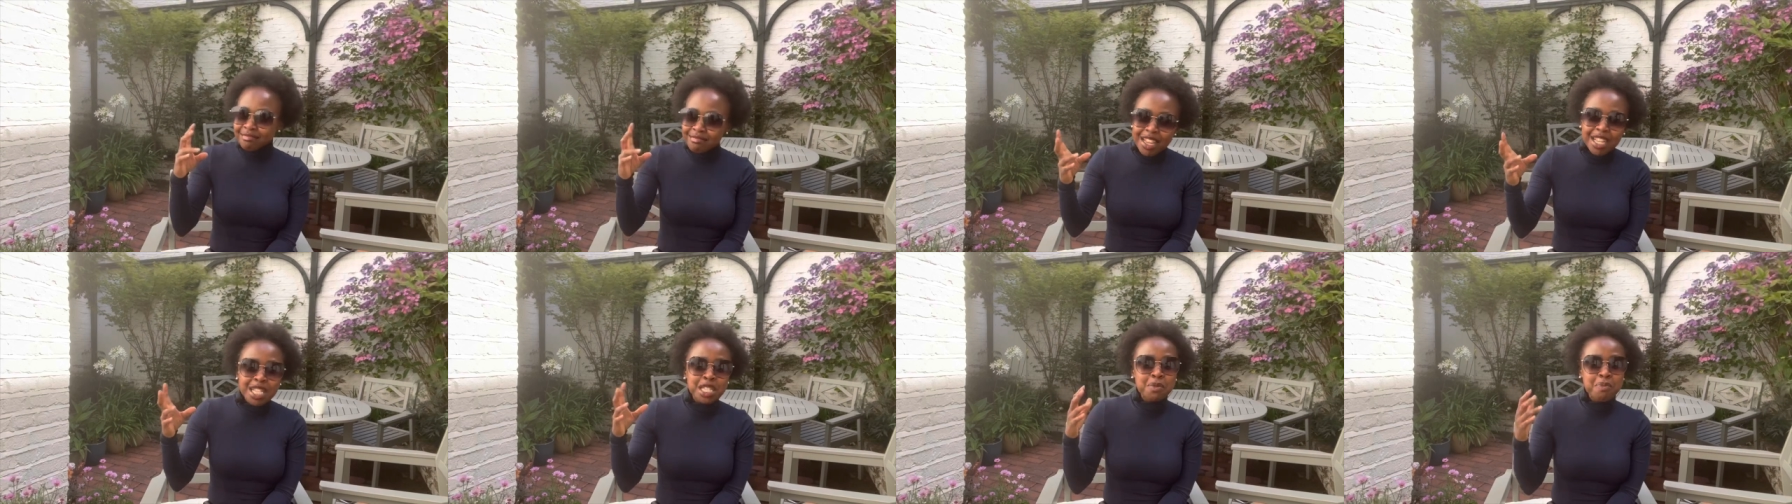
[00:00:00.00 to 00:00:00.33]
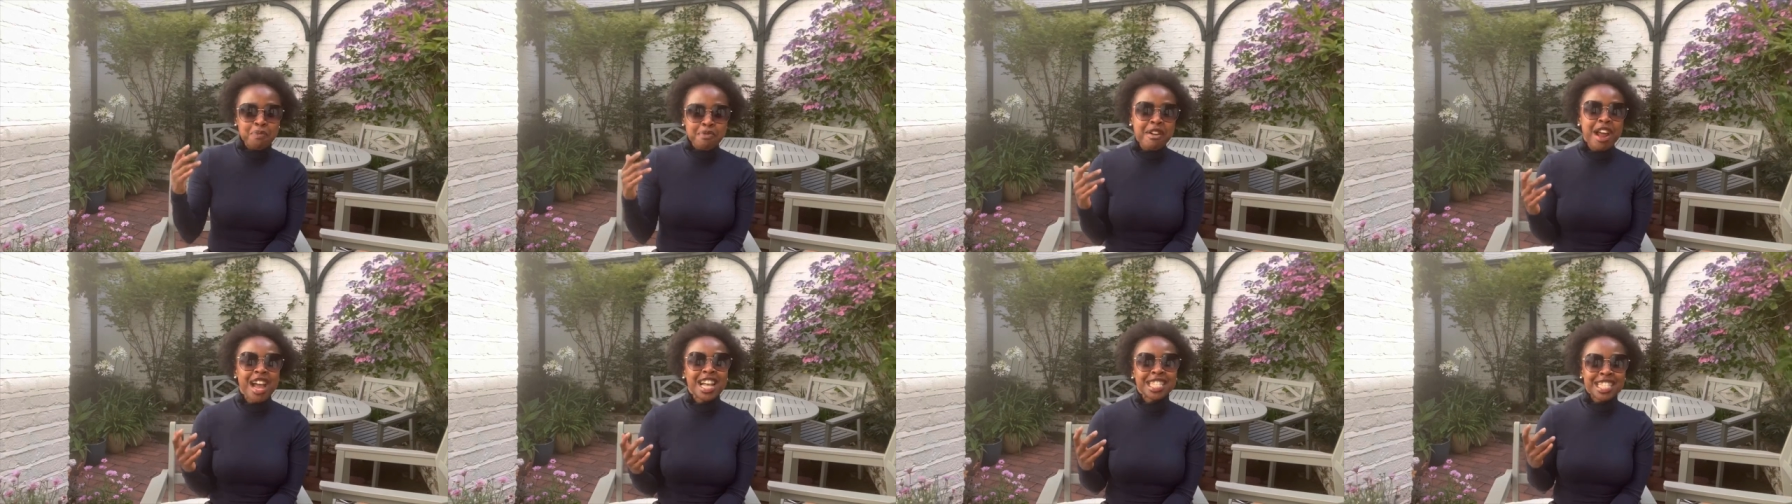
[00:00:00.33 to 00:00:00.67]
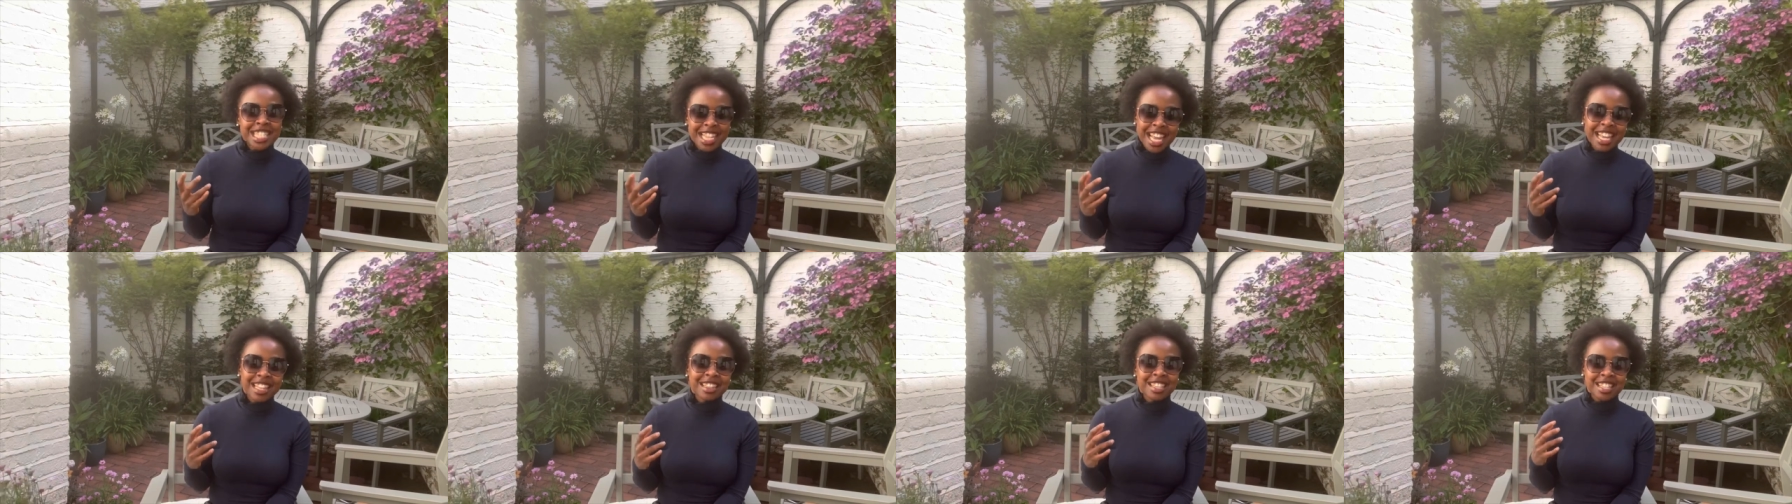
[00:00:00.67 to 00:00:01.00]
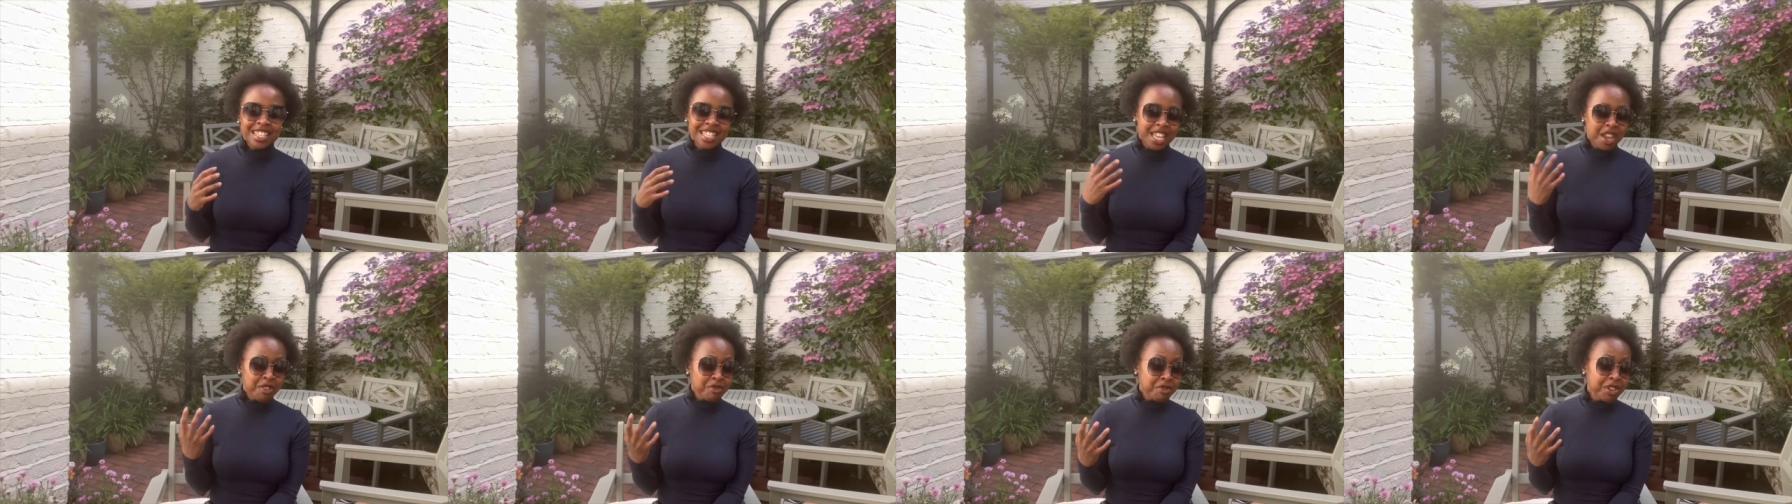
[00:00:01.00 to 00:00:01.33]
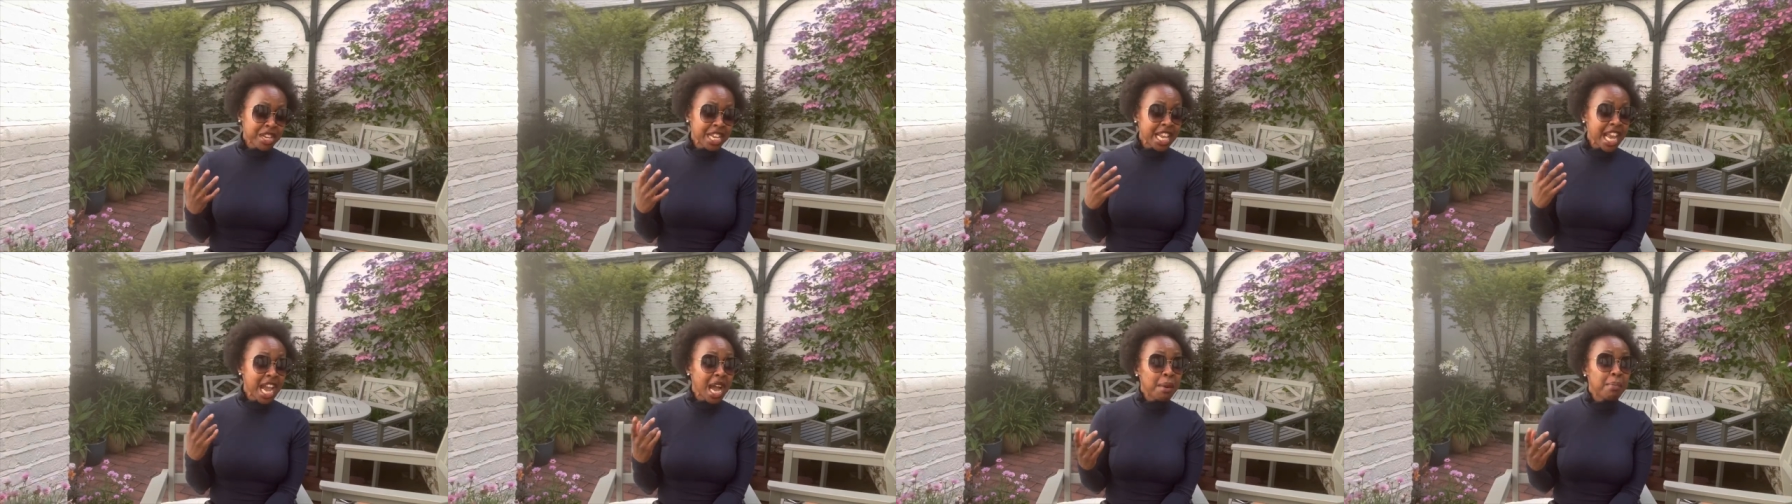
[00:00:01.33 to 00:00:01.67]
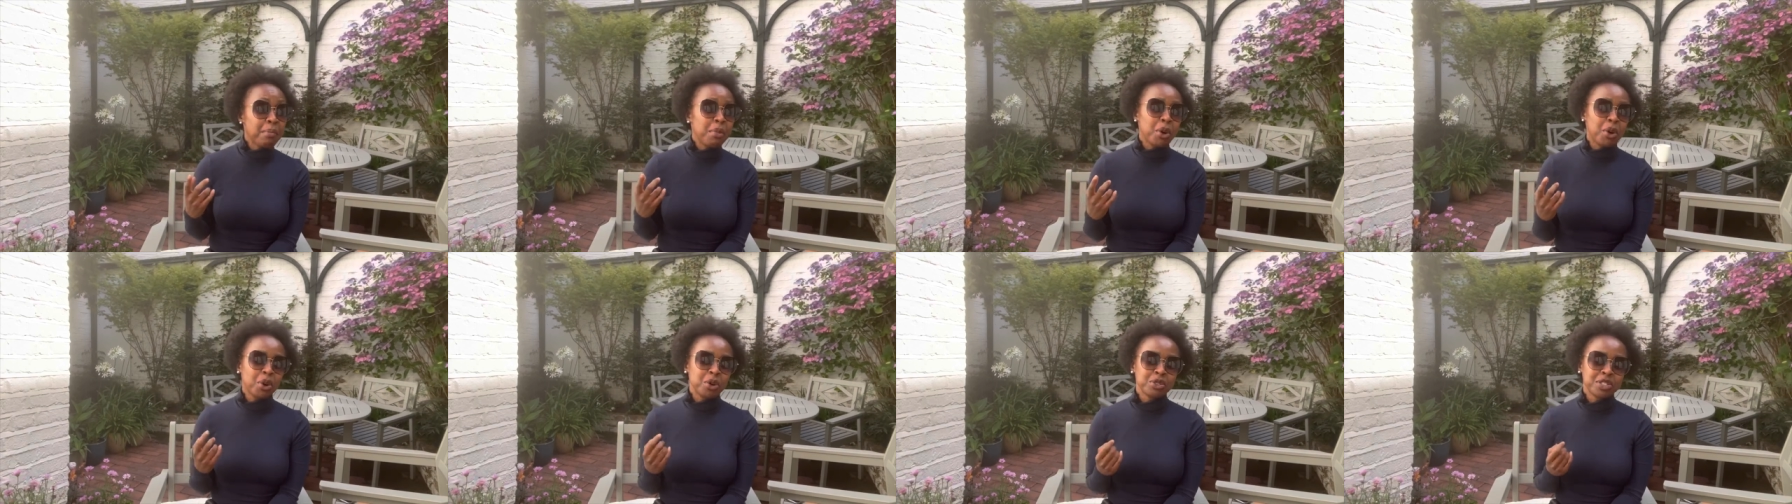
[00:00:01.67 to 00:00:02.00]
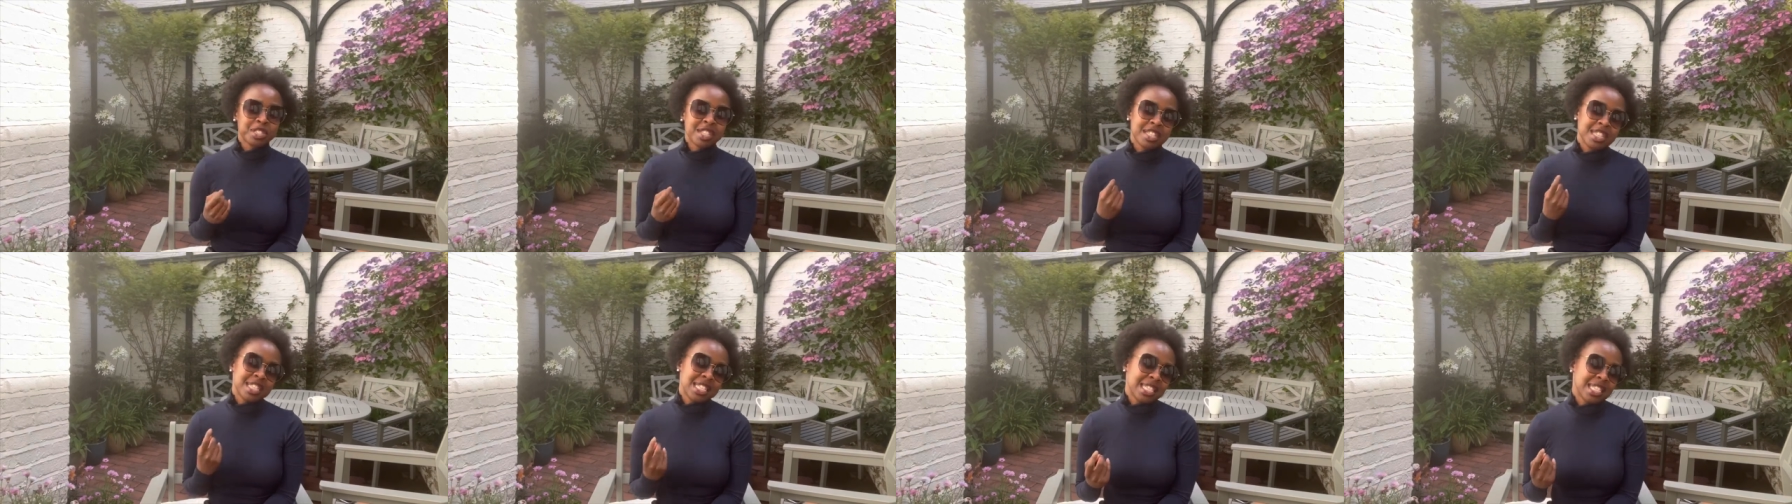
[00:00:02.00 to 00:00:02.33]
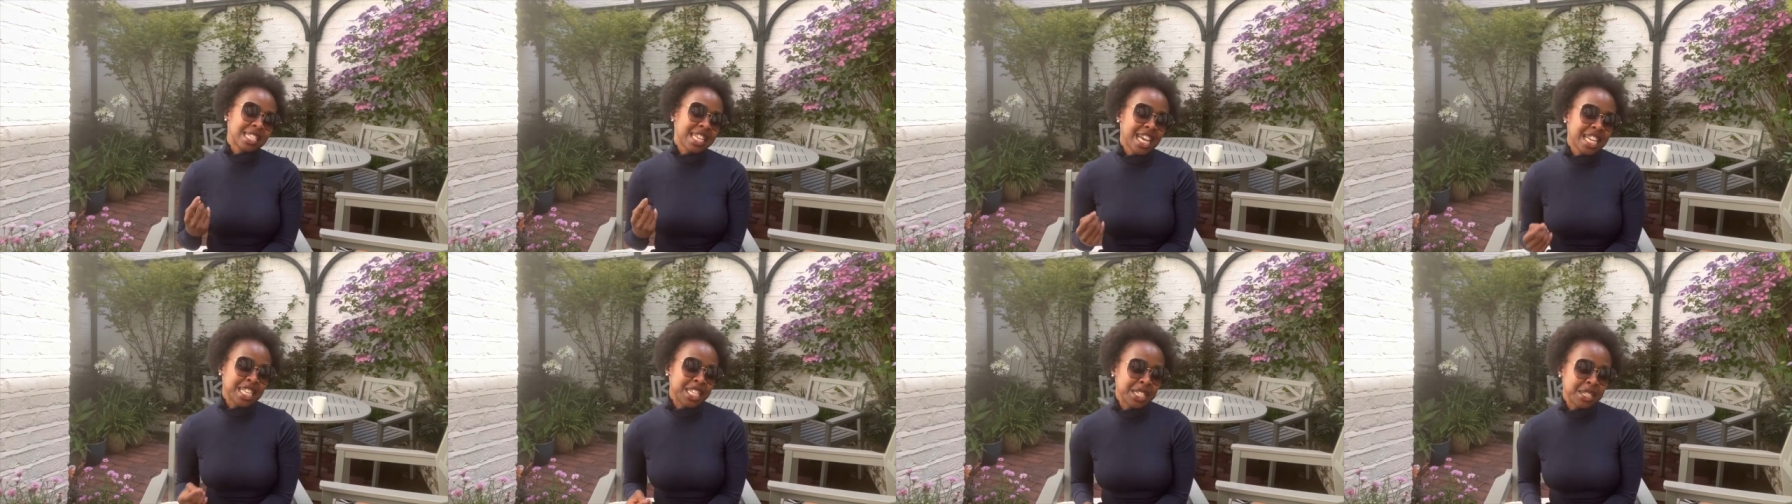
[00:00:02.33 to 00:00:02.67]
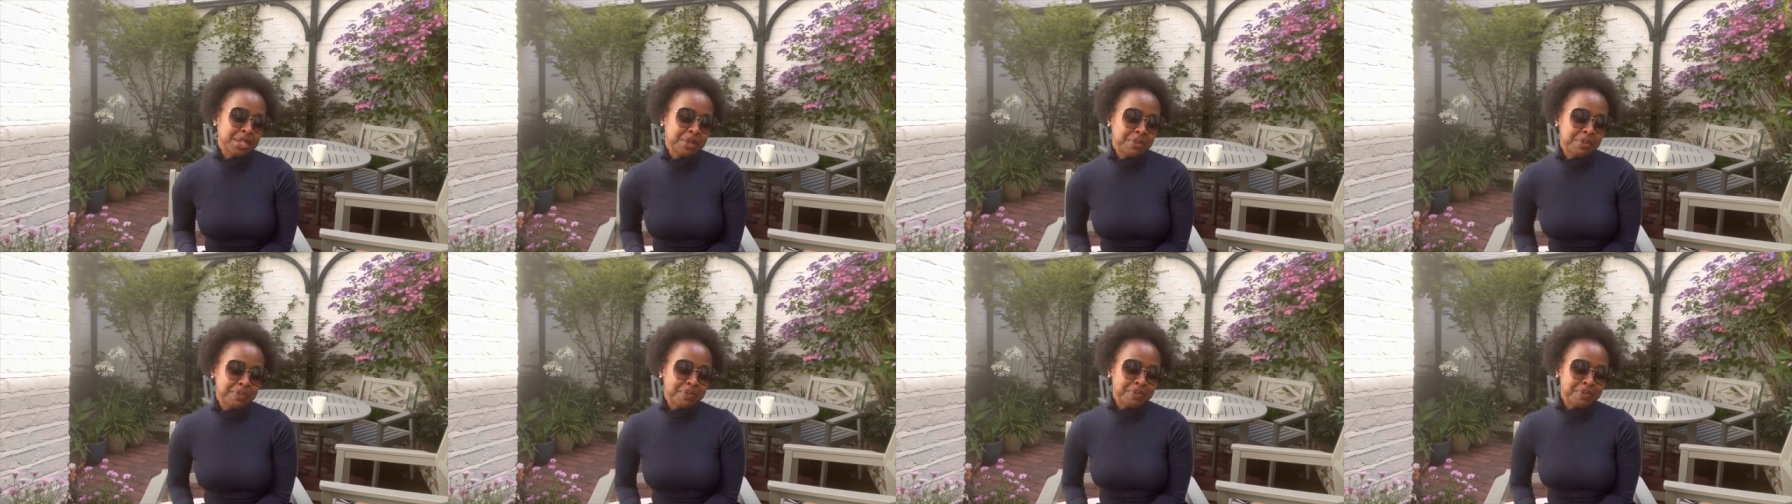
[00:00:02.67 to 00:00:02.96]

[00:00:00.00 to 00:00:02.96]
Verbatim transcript: It's brands like this that really uphold the standard.